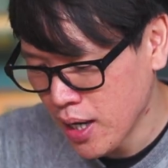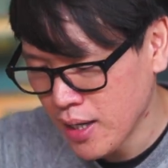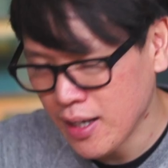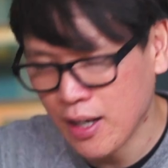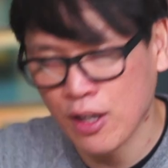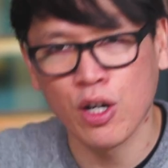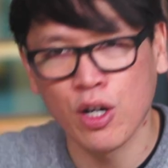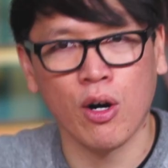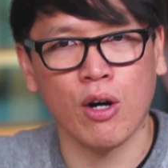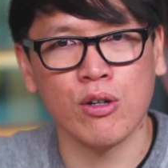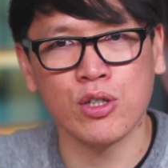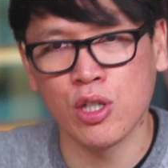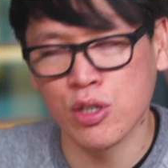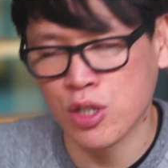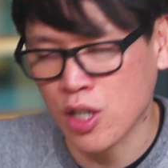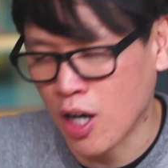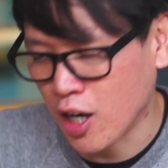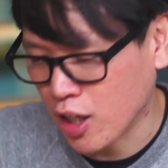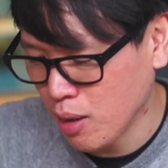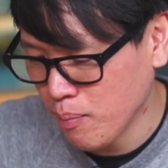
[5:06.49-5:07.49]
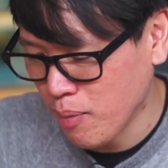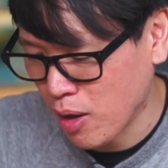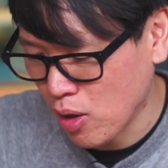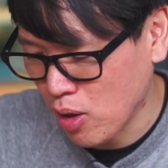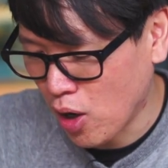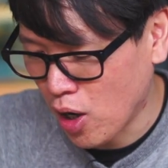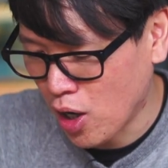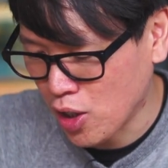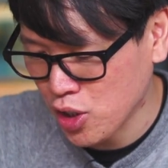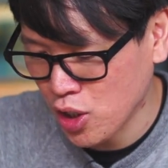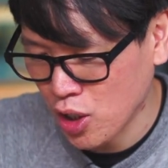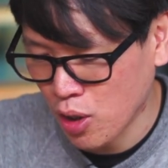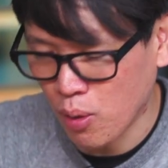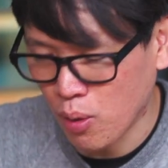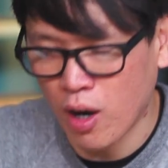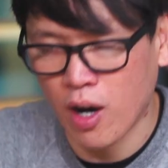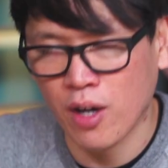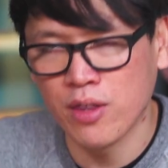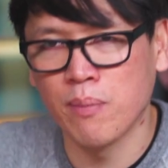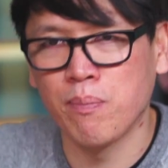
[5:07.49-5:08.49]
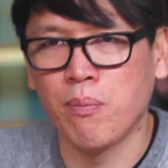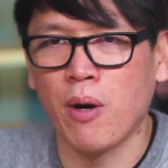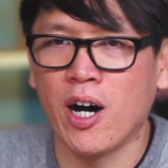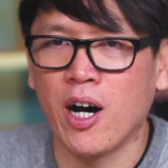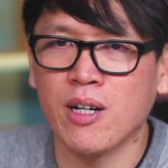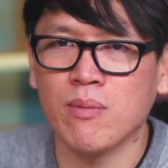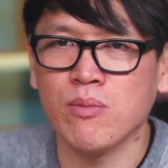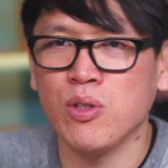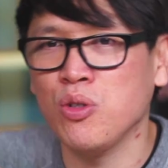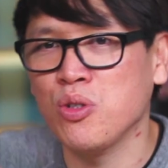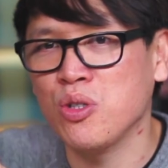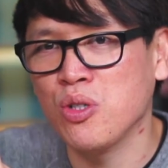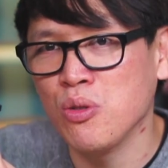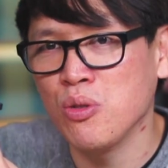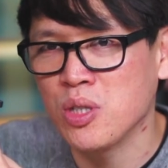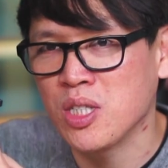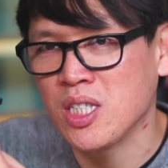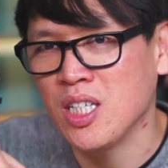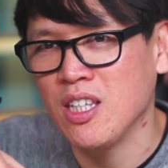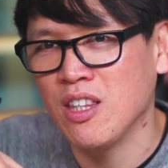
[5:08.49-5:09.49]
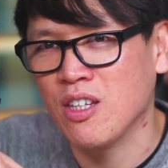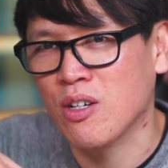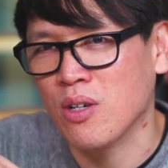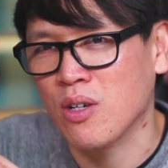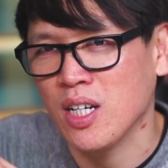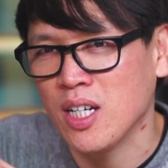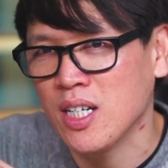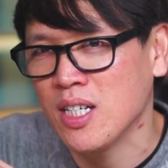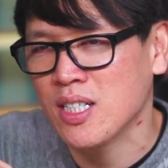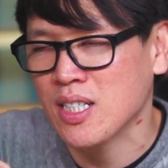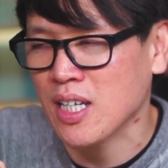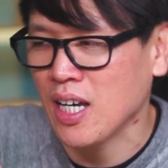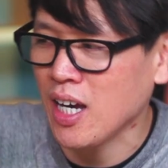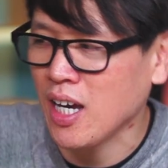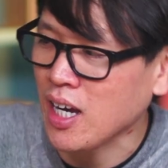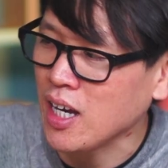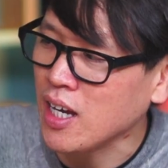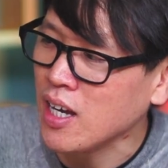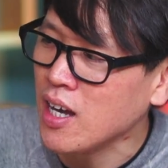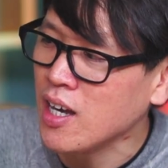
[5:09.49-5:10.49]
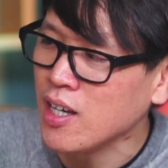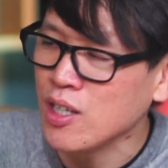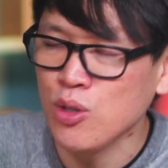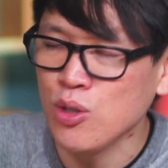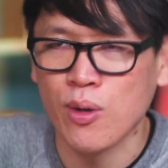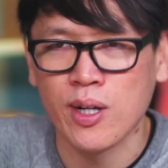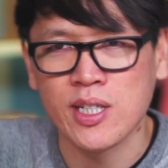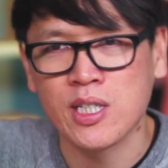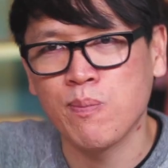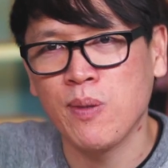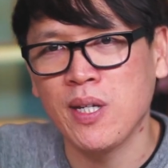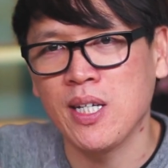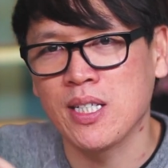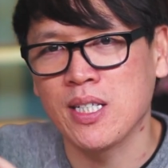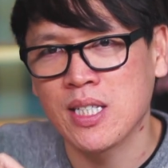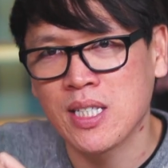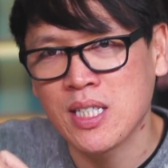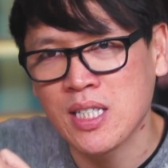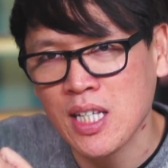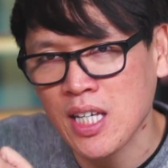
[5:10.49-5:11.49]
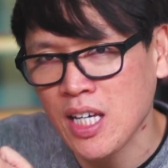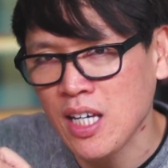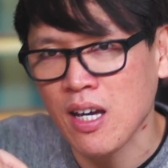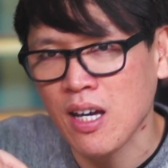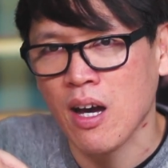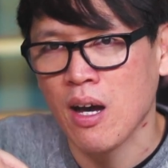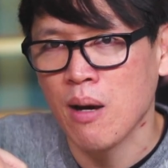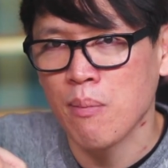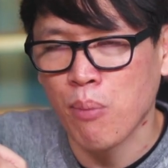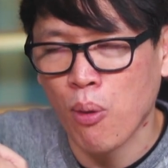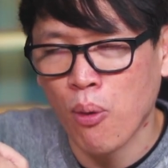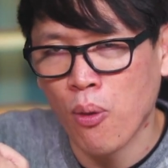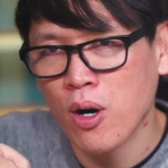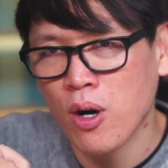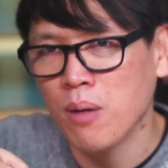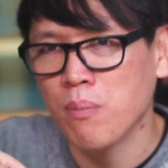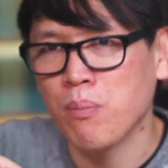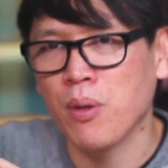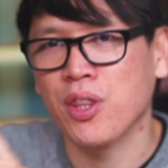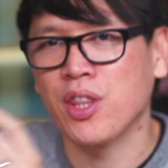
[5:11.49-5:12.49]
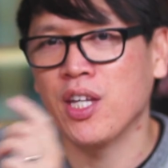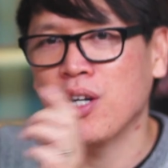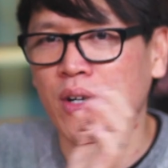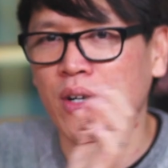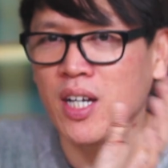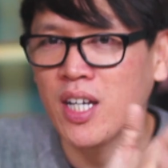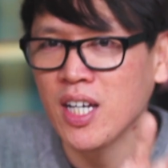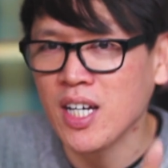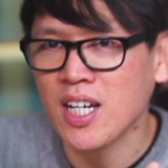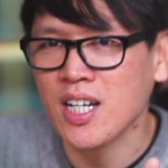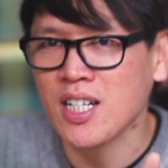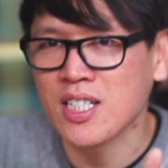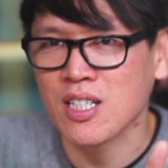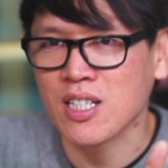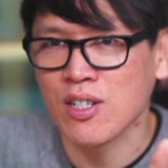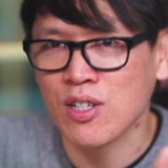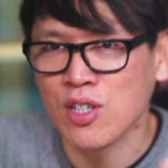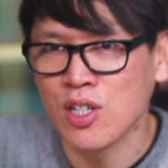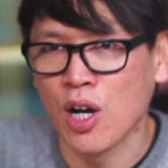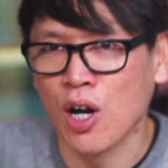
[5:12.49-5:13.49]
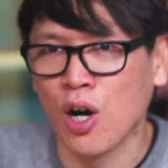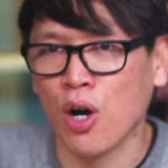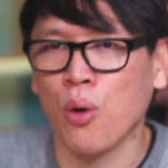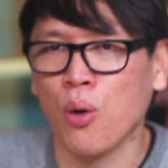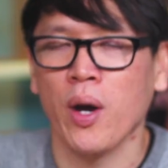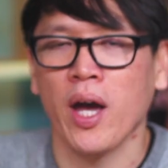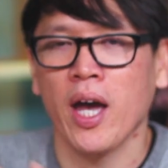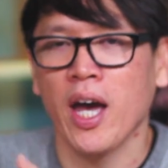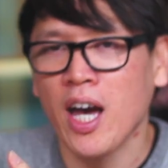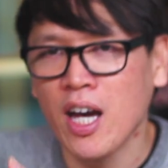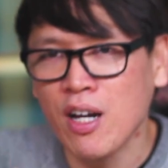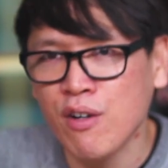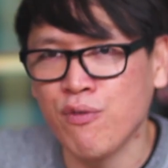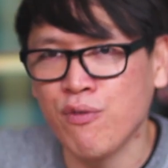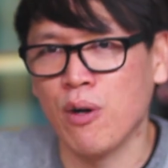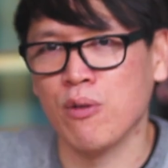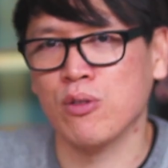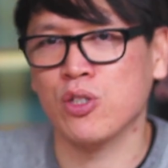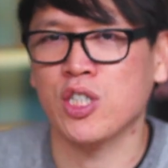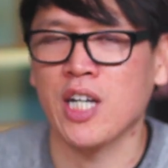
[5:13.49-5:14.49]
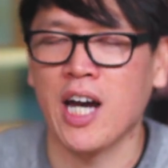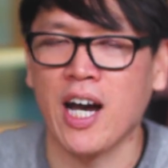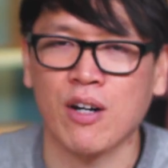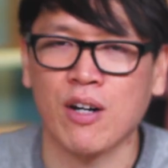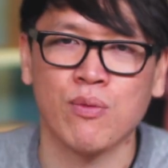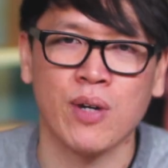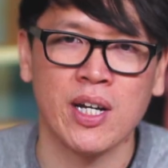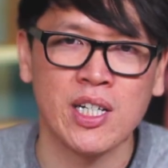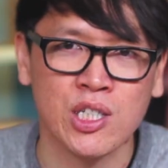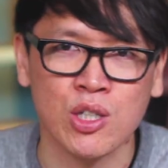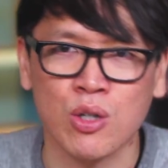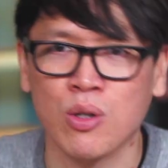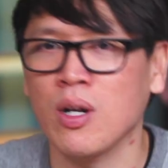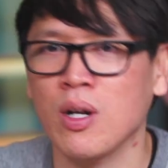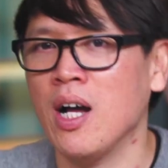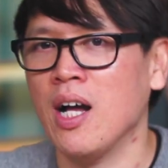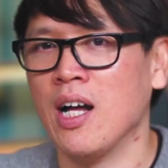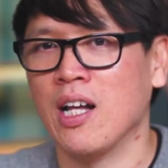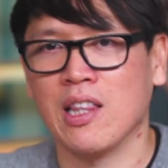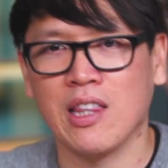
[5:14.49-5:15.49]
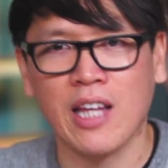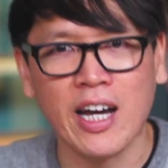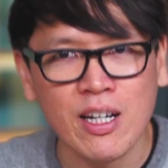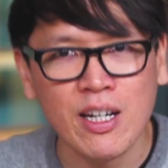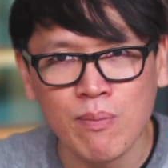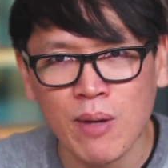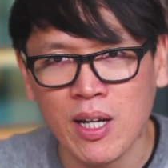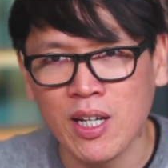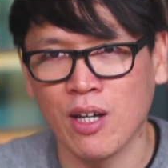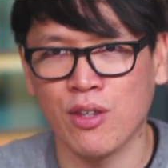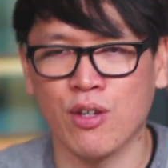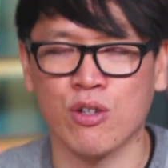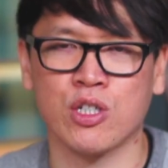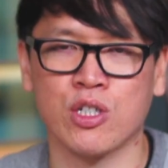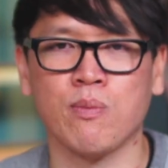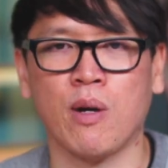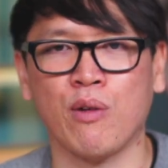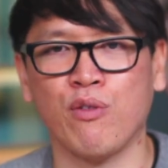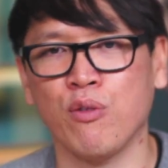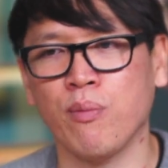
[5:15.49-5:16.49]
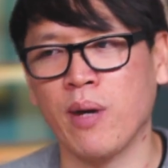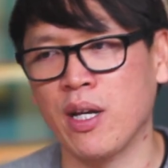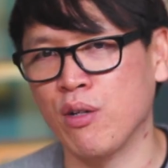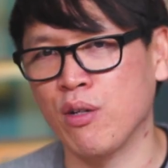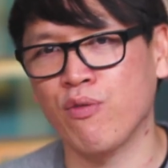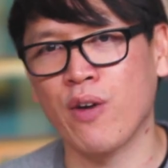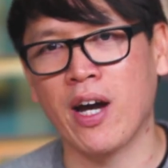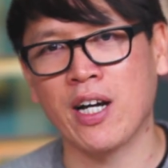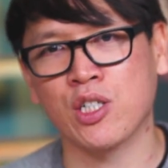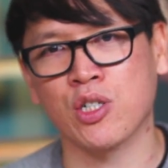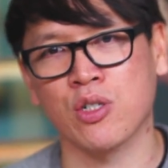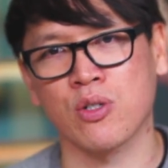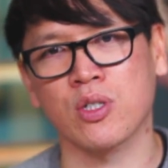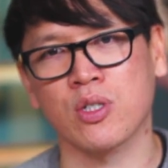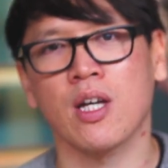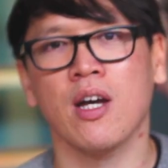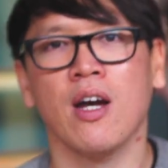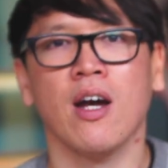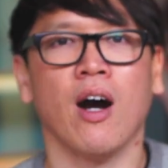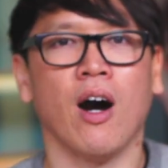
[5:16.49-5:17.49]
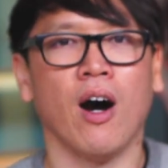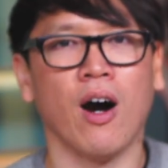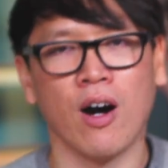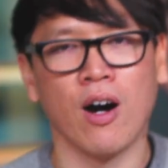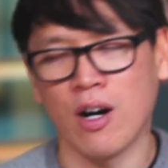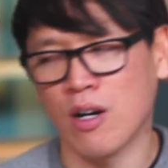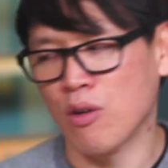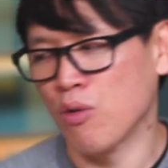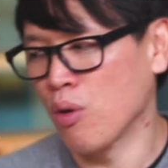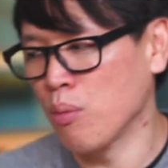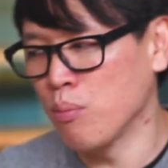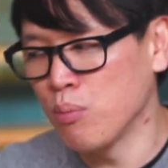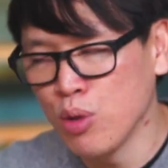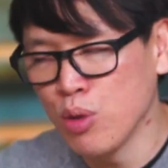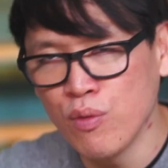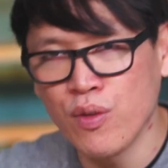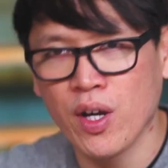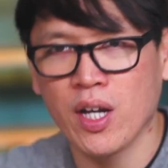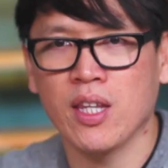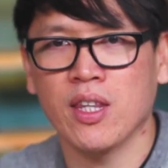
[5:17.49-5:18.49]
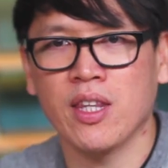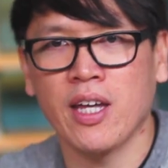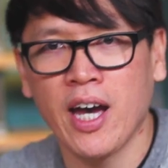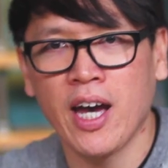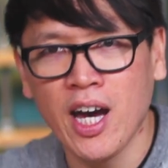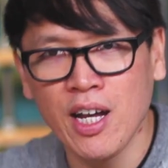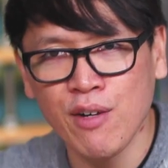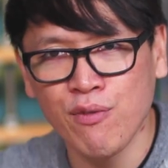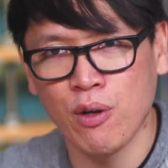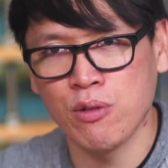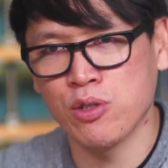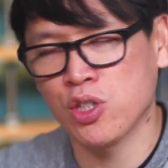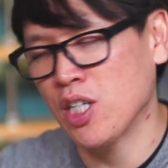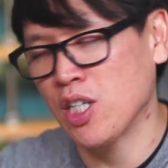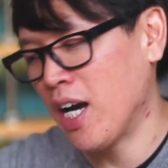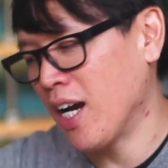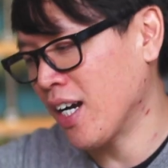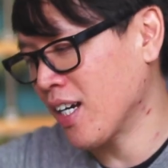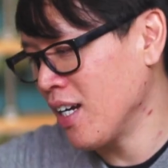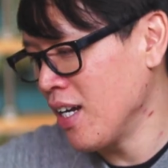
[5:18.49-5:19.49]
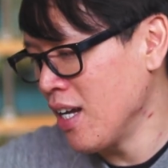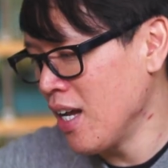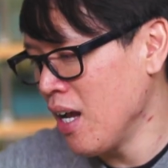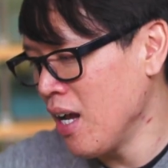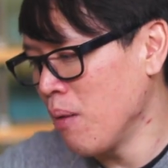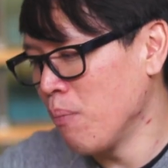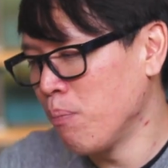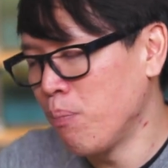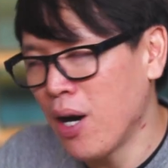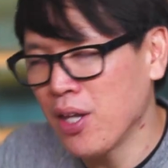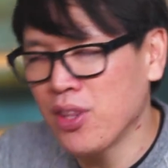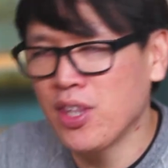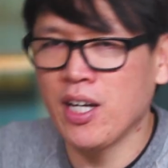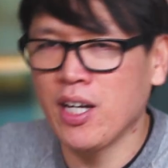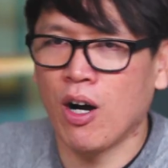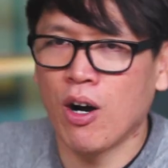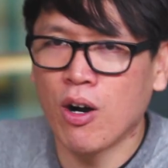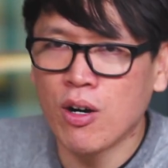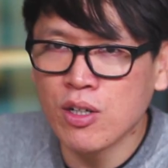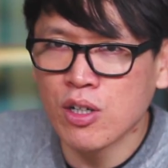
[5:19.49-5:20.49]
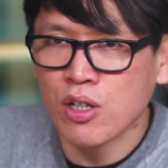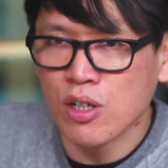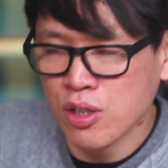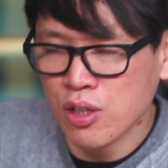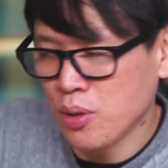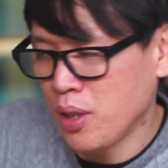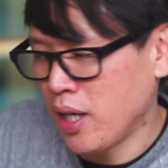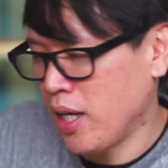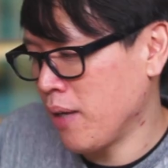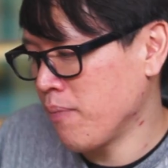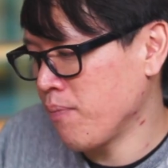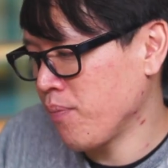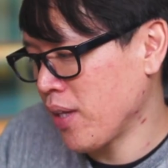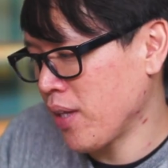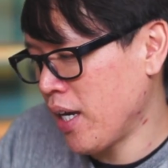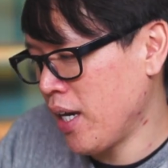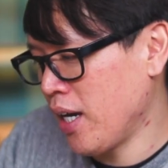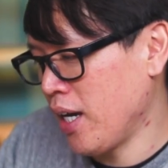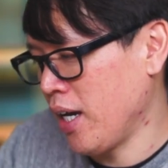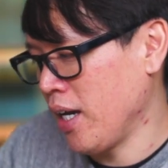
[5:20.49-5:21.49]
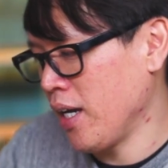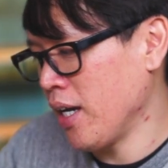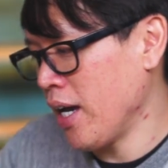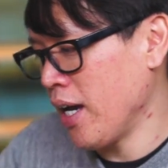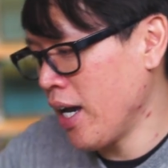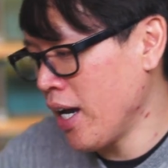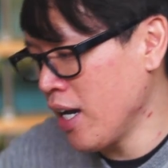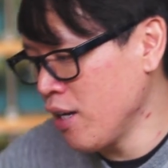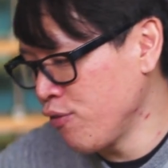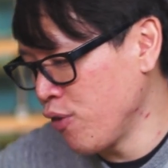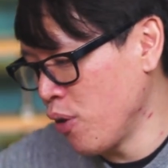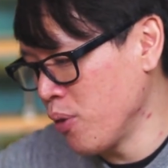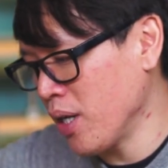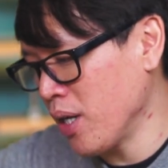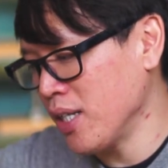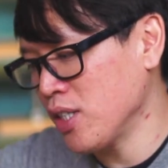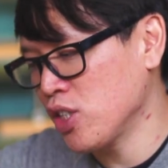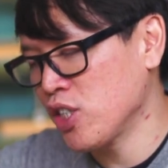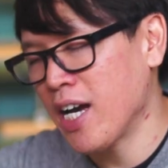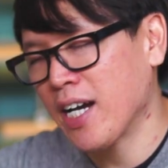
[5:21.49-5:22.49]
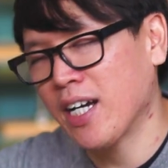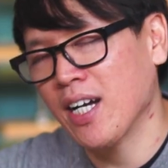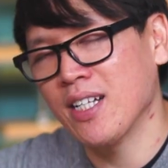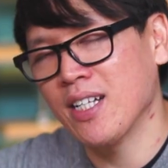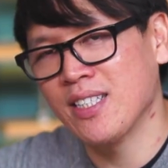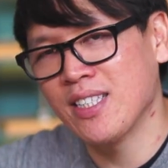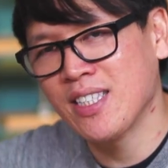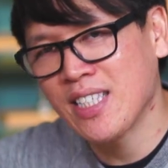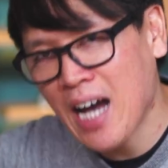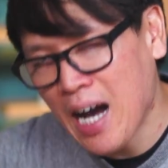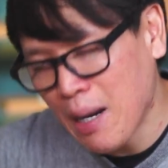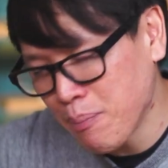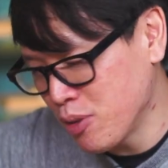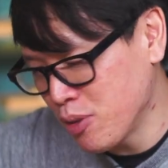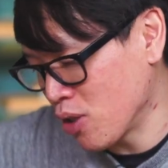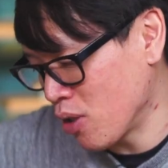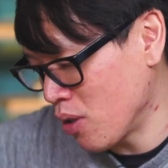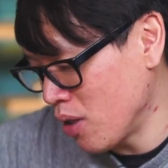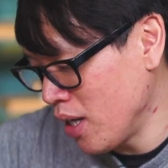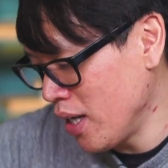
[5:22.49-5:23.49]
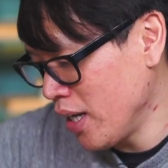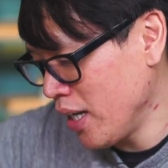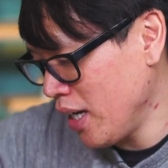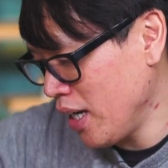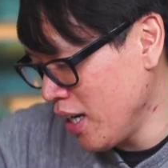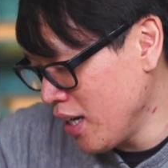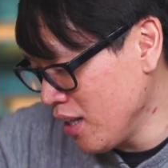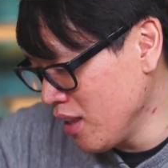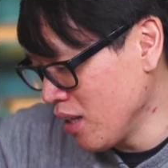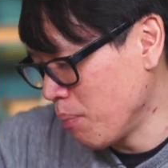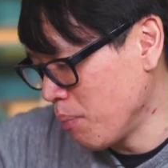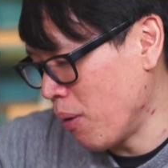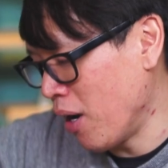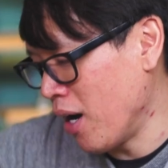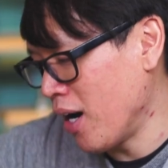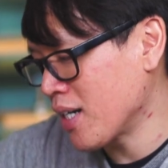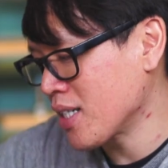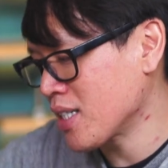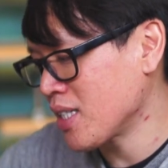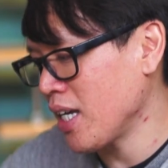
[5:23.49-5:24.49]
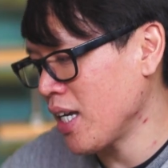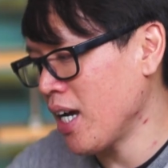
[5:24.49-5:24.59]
Now, also talking about audio, on the bottom you do see there is a U S B C port, but there is no headphone jack. Razer, like many other smartphone manufacturers, are removing the headphone jack, but they are including a headphone jack adapter in the box.